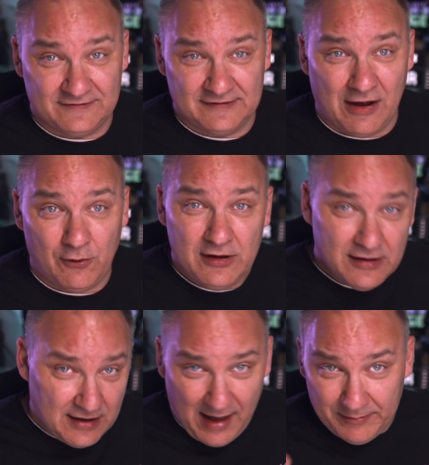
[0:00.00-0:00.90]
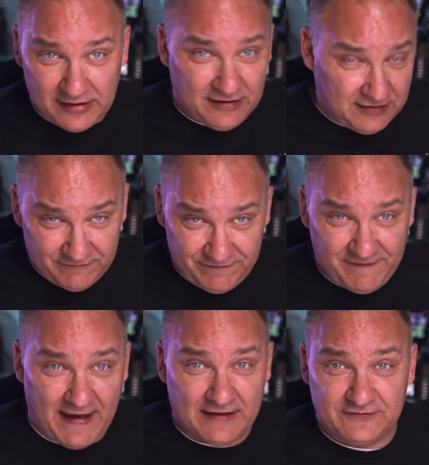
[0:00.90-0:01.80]
Now, I'm going to
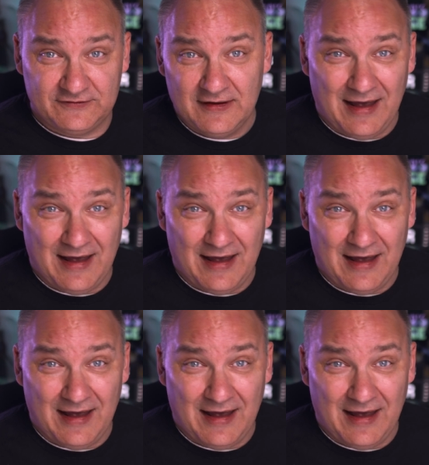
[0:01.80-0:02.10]
confess